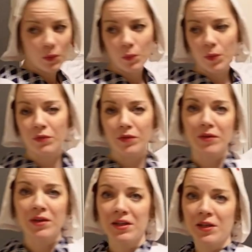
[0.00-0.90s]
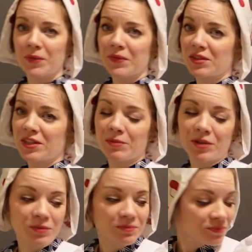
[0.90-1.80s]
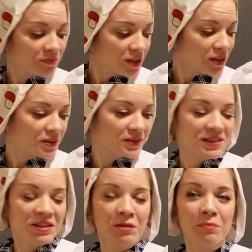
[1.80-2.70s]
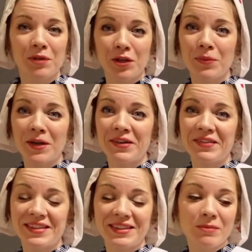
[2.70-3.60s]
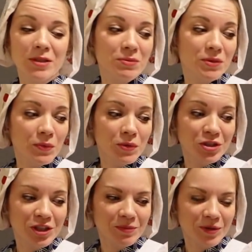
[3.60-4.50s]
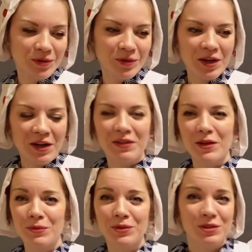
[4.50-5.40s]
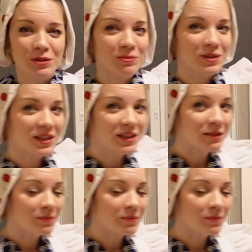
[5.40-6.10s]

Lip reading: We are very lucky with this kimono, because be aware that sometimes when you wash a kimono, there will still be a little